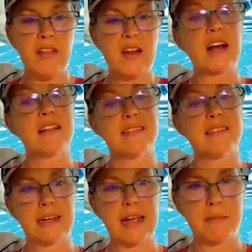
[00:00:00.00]
And then I got
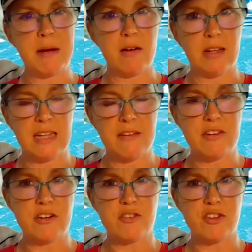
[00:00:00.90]
sick again about
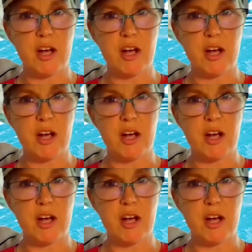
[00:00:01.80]
11 years